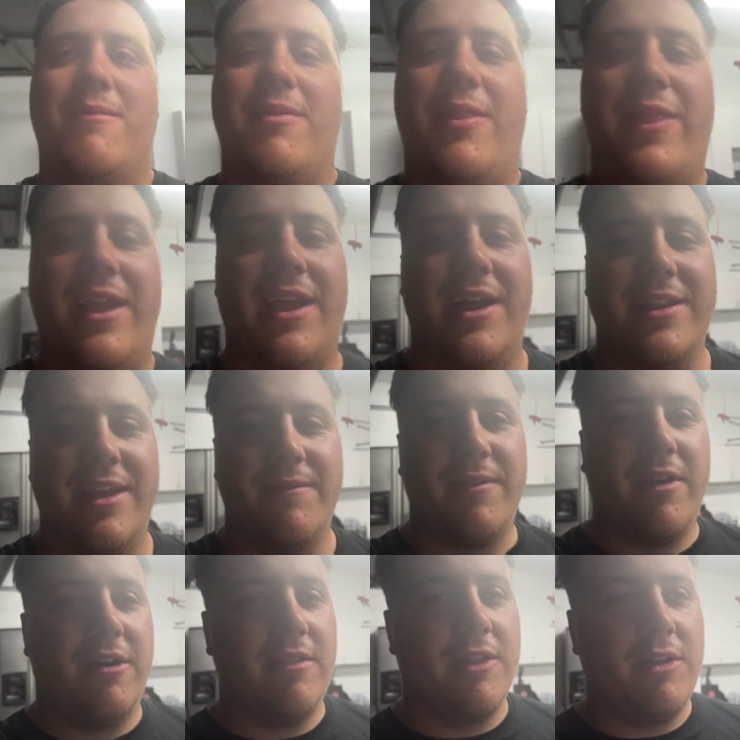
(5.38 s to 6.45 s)
I think I'd give
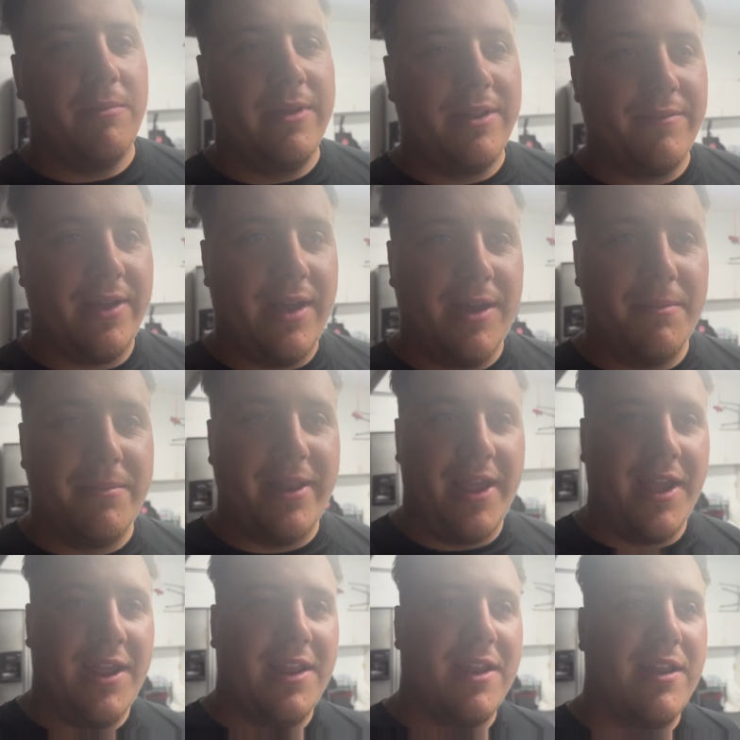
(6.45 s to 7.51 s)
y'all a little bit of an
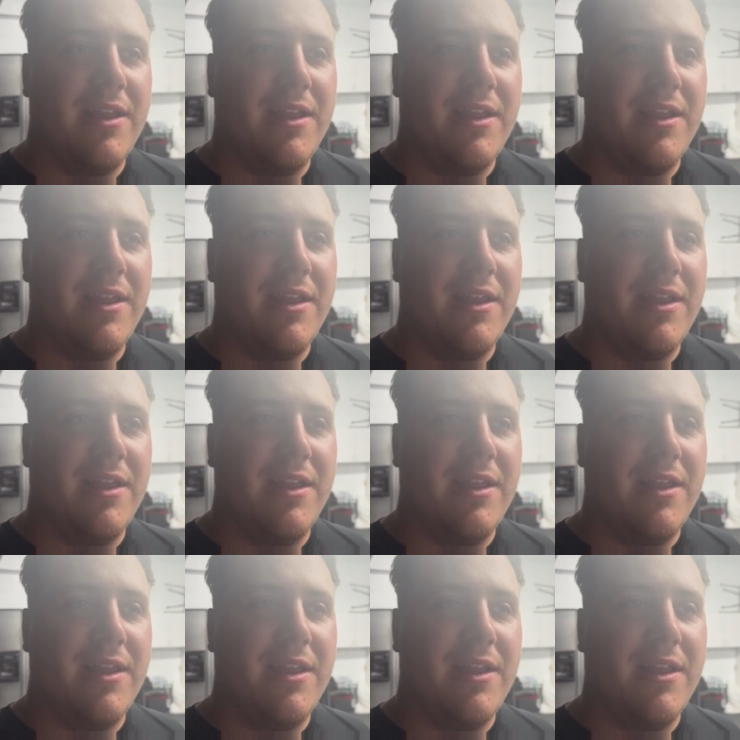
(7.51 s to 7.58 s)
update.